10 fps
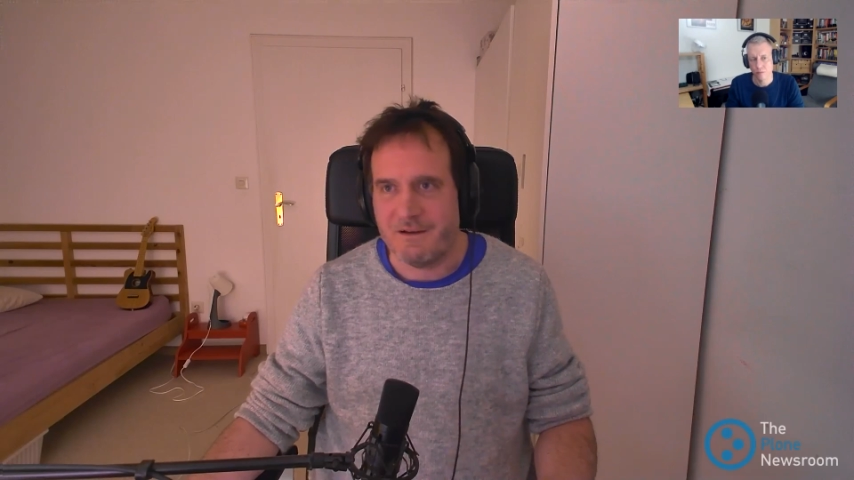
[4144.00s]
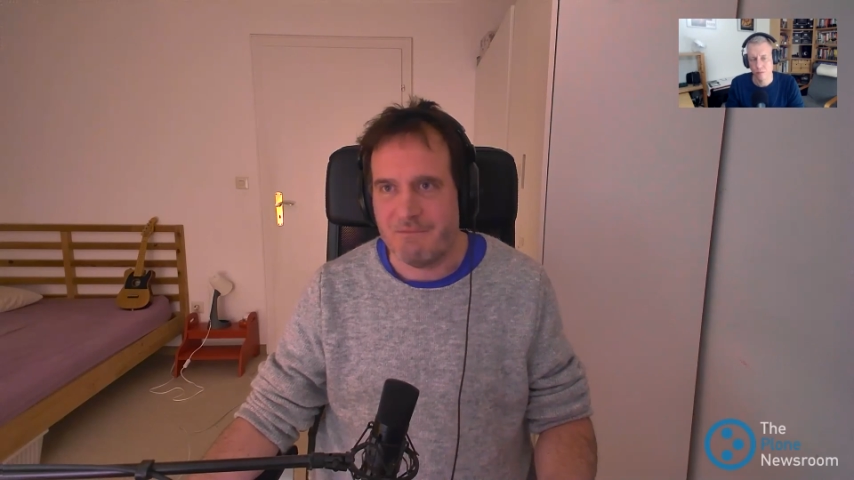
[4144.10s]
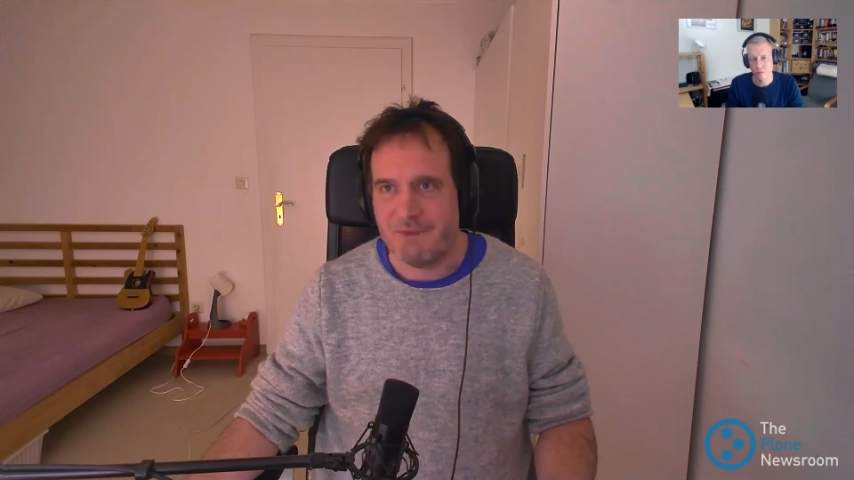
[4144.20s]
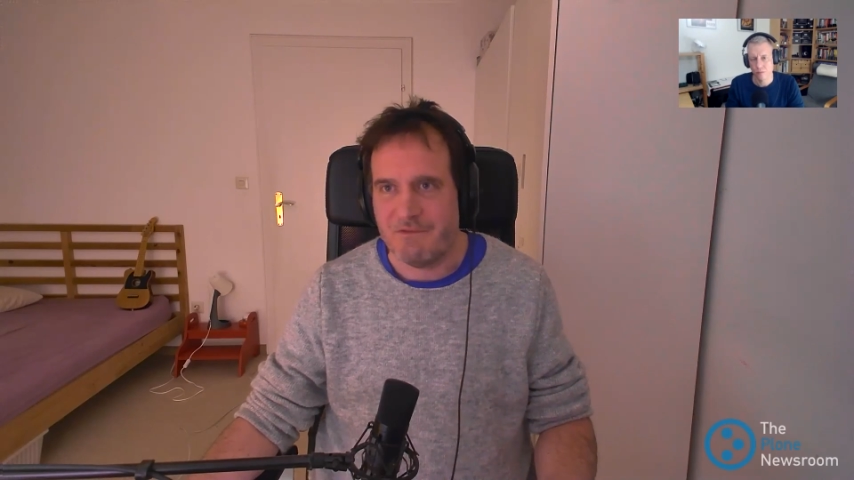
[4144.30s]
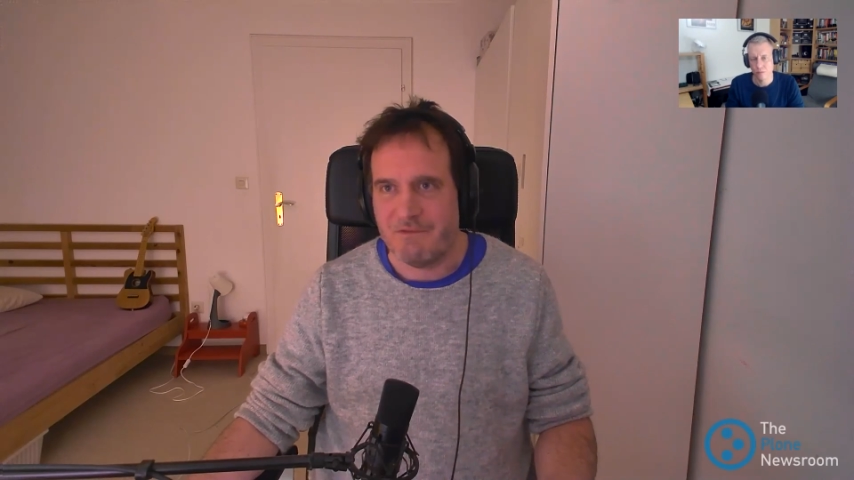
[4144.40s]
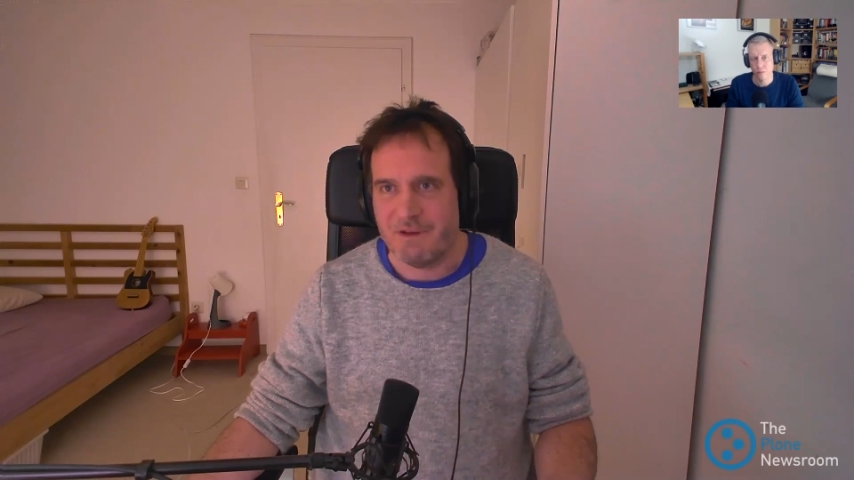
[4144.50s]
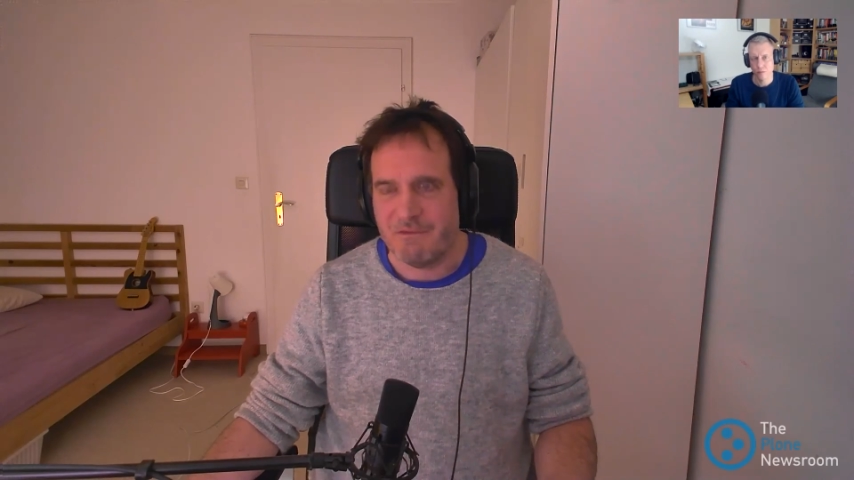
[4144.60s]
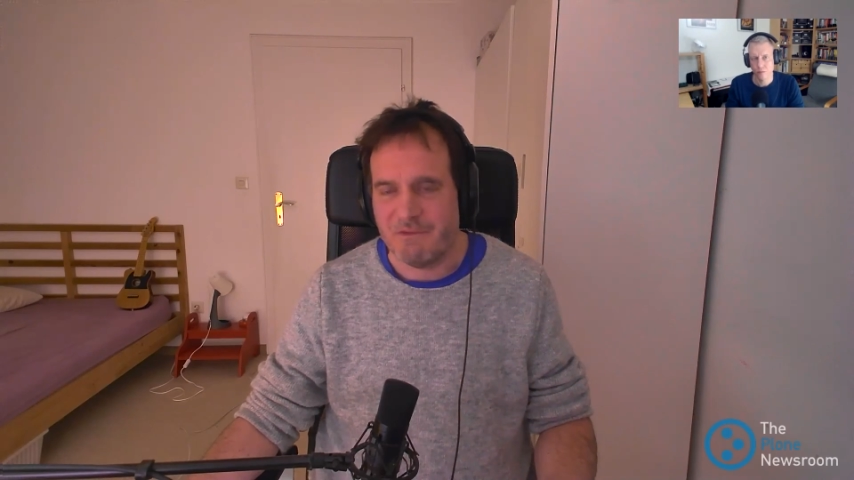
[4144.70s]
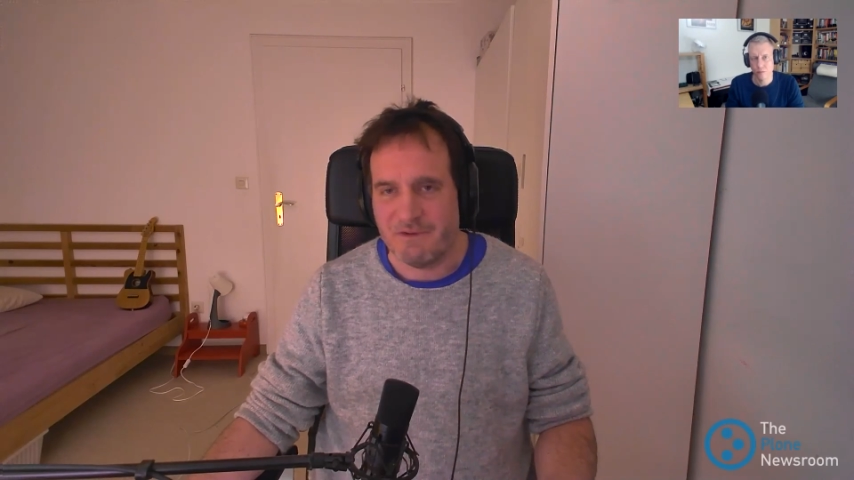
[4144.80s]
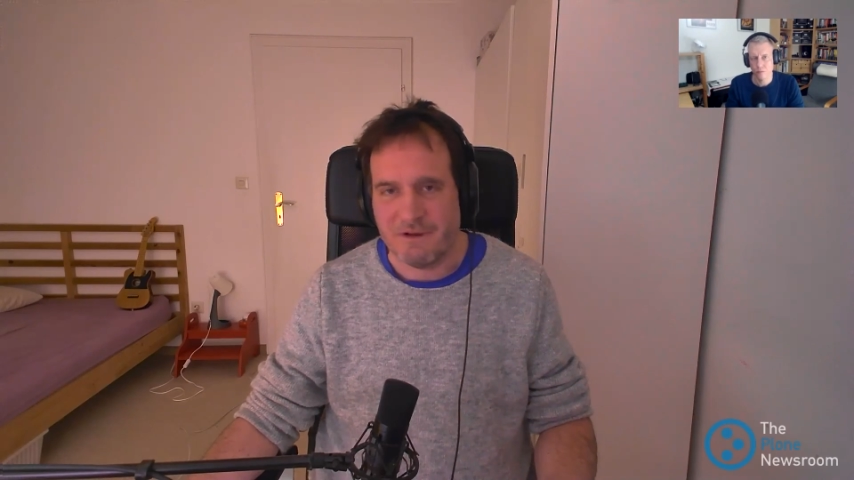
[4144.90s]

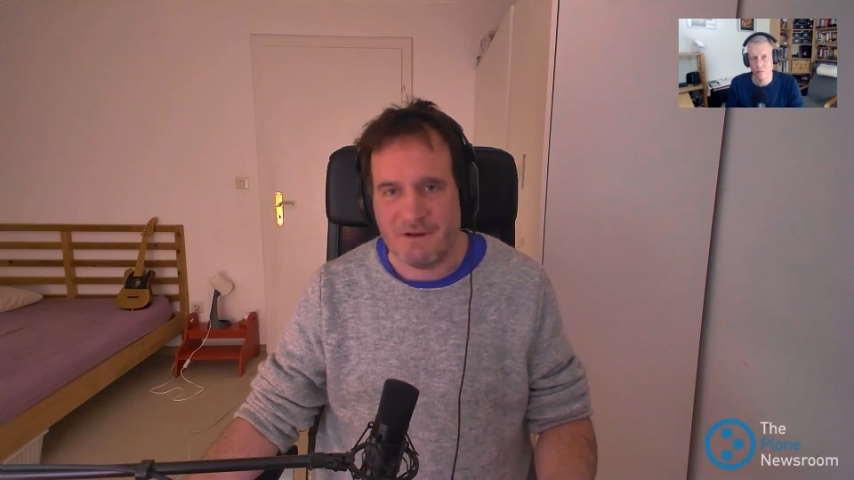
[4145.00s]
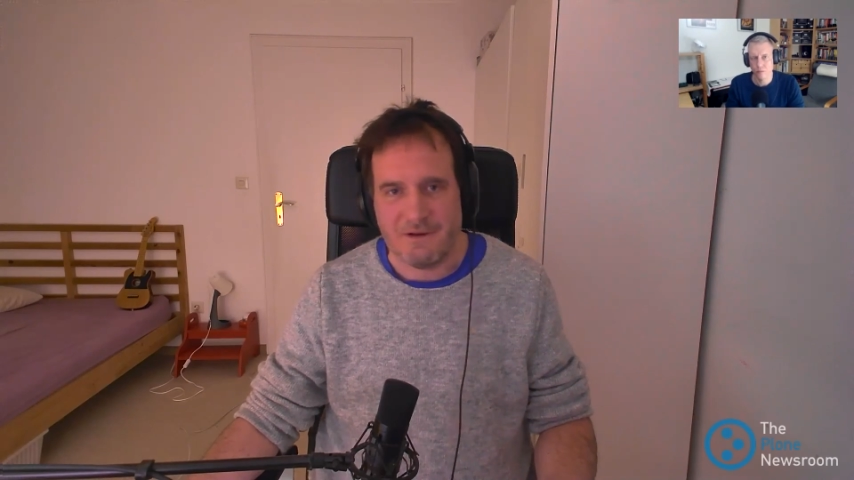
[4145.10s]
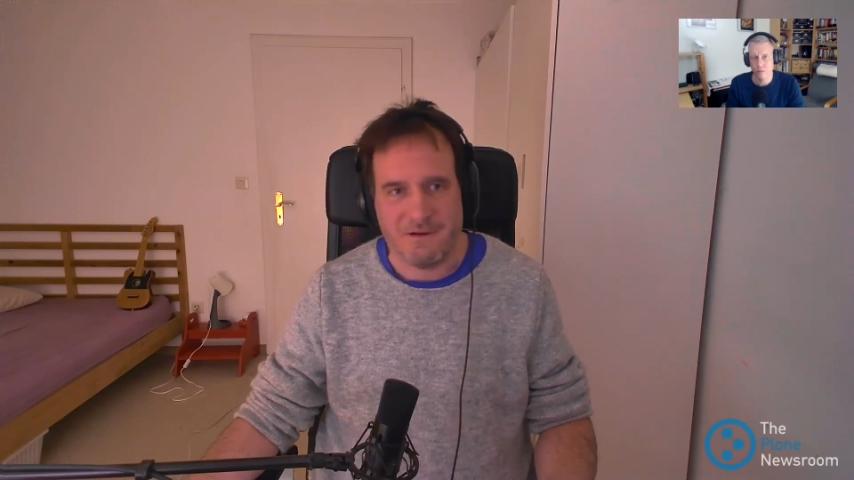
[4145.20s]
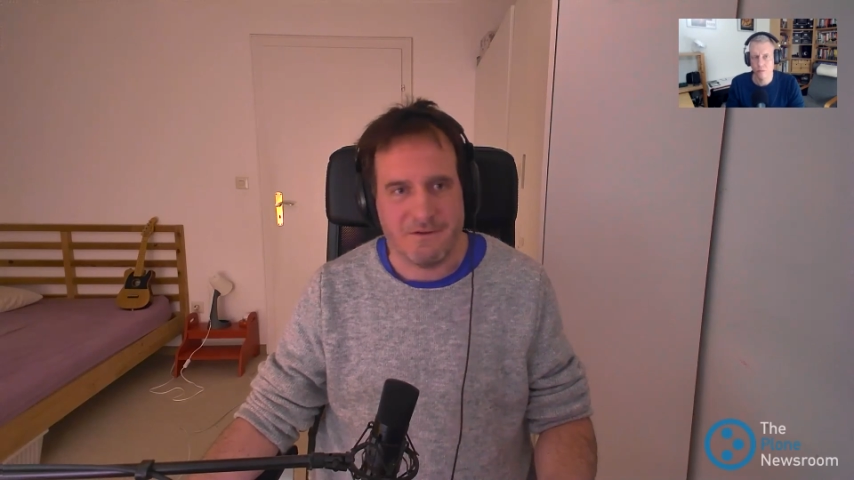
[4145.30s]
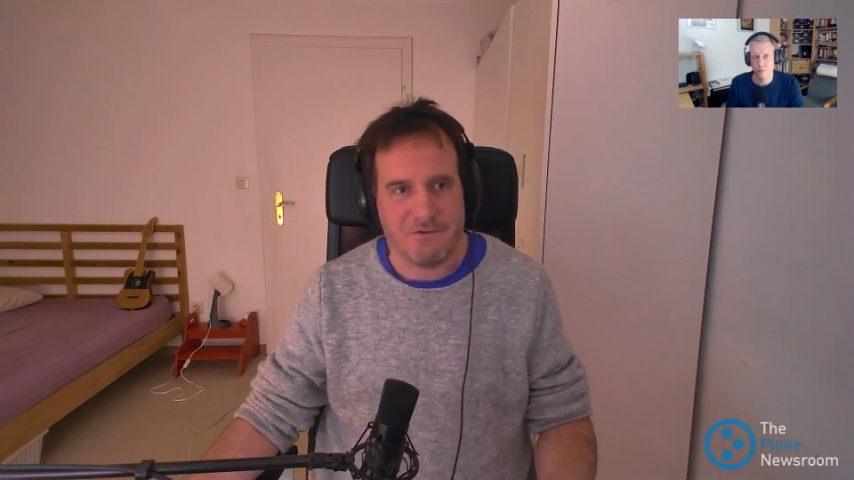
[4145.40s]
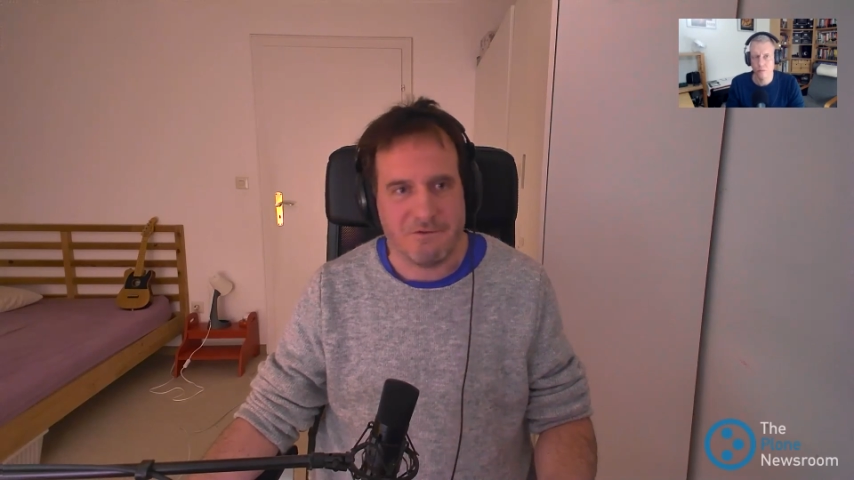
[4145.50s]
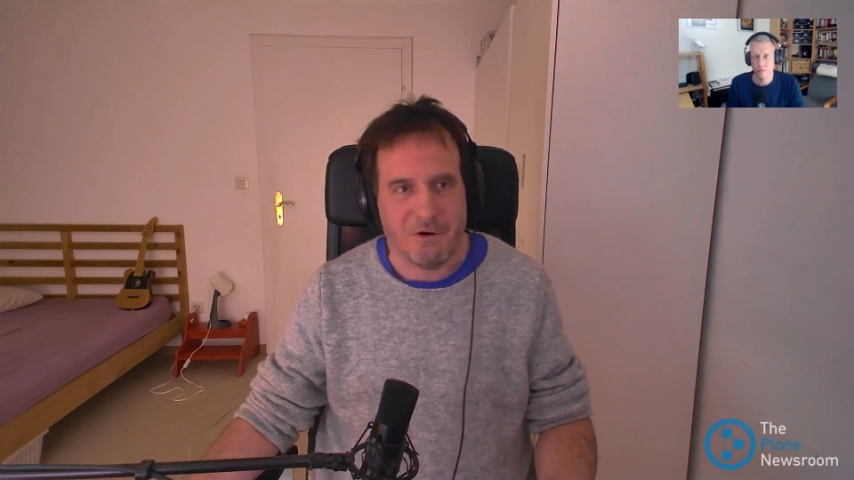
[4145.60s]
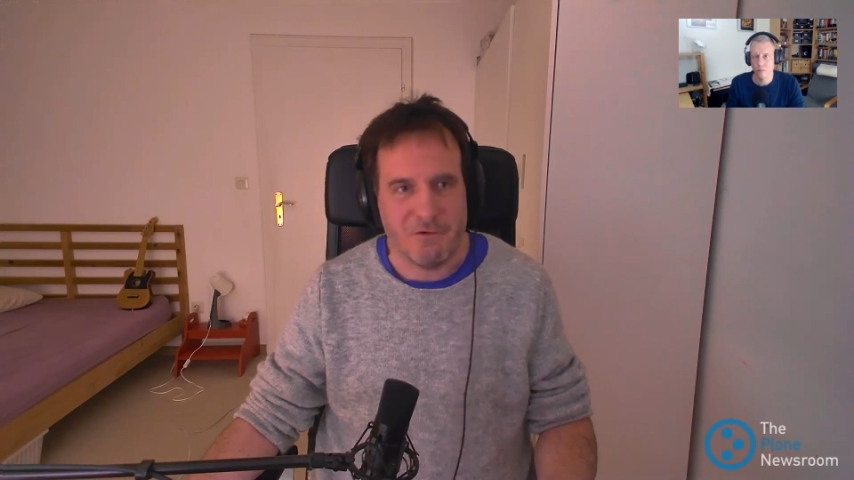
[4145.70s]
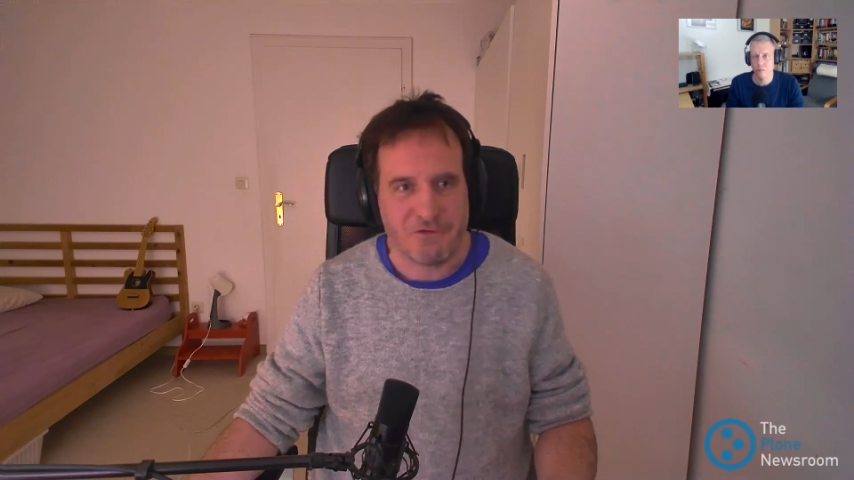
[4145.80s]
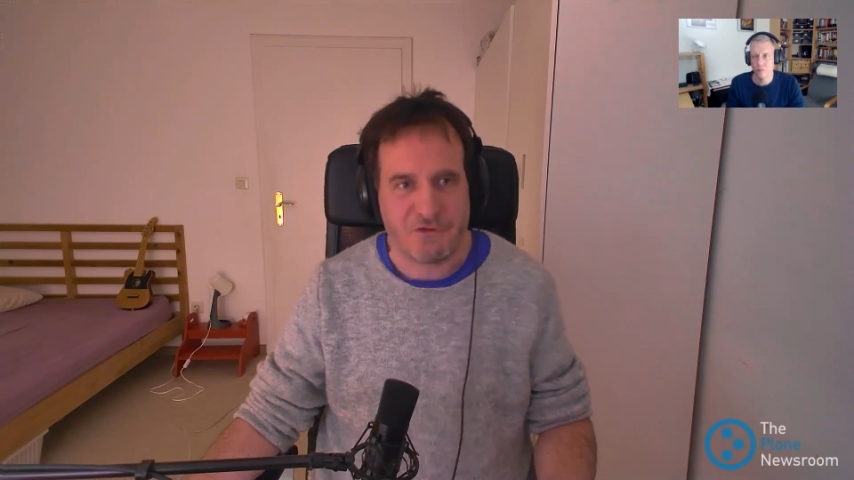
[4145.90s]
even do a
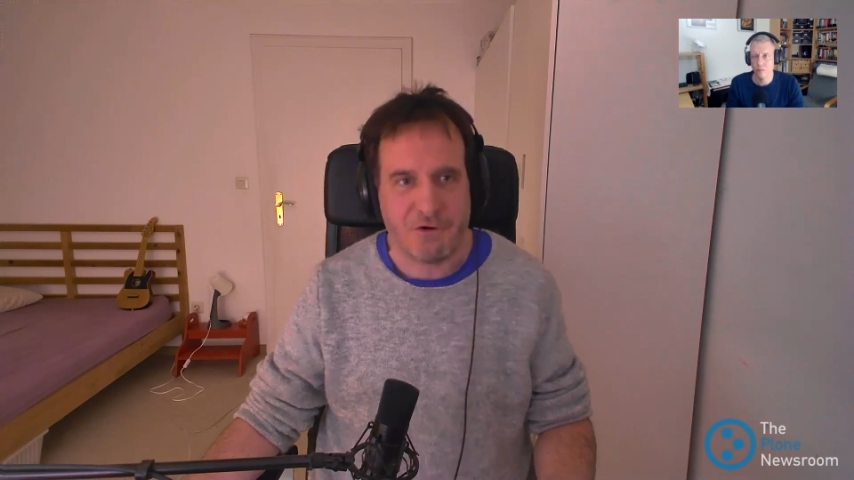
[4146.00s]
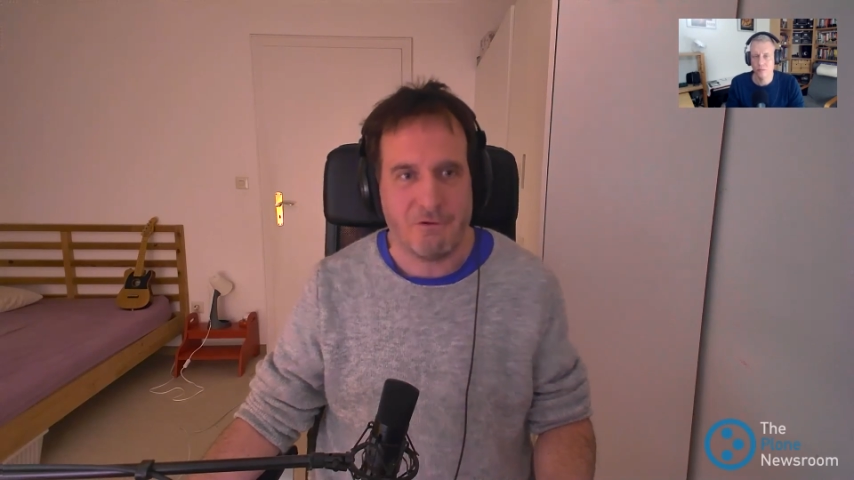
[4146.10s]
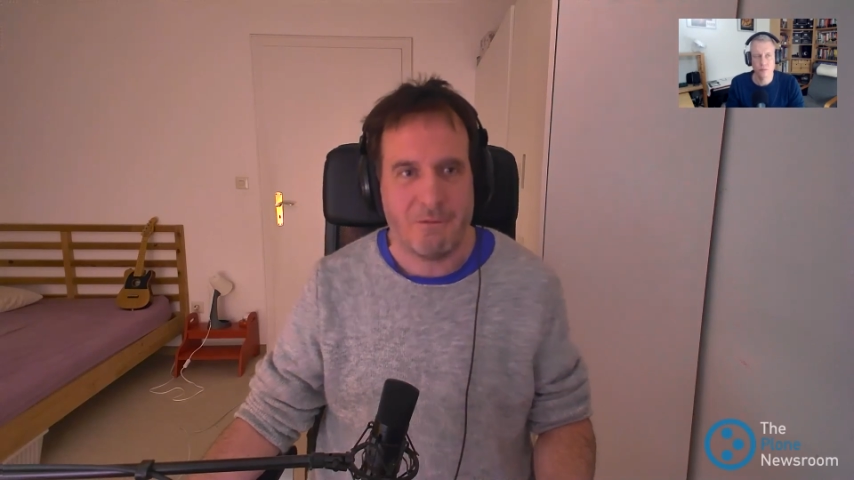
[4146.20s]
whole show